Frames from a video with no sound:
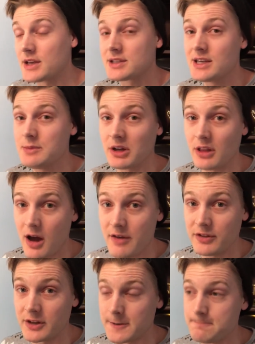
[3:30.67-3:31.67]
Now, Sydney
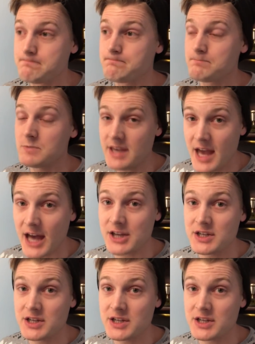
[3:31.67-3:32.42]
McLaughlin, yeah,